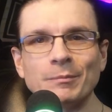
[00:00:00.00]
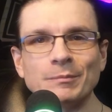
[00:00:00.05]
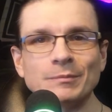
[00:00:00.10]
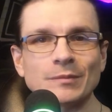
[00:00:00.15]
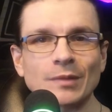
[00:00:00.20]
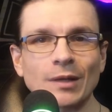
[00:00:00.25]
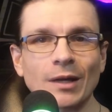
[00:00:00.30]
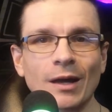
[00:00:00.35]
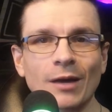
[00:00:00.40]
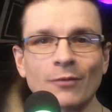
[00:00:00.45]

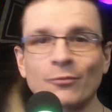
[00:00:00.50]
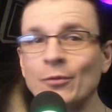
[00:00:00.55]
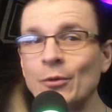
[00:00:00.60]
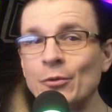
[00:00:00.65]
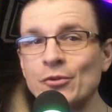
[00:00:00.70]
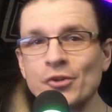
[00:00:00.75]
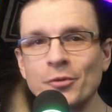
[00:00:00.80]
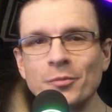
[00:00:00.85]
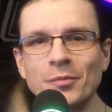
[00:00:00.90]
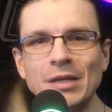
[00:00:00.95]
Uh,
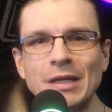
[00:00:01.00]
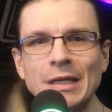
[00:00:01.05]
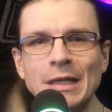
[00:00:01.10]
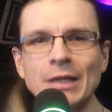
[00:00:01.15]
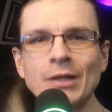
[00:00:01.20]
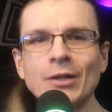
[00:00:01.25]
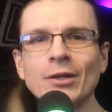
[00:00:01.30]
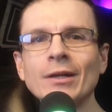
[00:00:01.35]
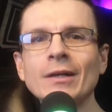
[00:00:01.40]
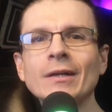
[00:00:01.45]
future me
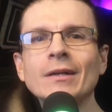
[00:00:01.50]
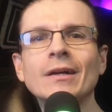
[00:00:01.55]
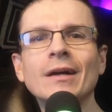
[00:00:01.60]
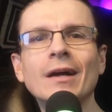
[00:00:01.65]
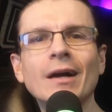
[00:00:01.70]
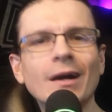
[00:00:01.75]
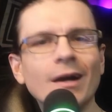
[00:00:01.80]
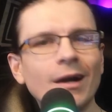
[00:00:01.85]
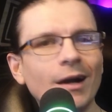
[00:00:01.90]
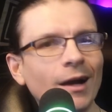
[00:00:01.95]
here.
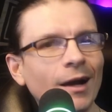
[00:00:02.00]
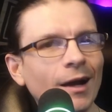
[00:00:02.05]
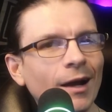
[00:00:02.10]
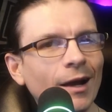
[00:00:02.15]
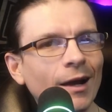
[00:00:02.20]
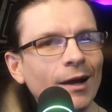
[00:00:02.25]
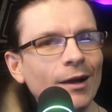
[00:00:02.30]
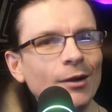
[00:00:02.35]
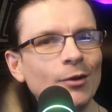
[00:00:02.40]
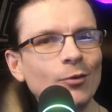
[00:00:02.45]

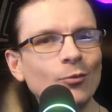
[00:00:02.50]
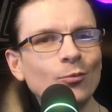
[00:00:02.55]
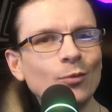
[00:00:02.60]
I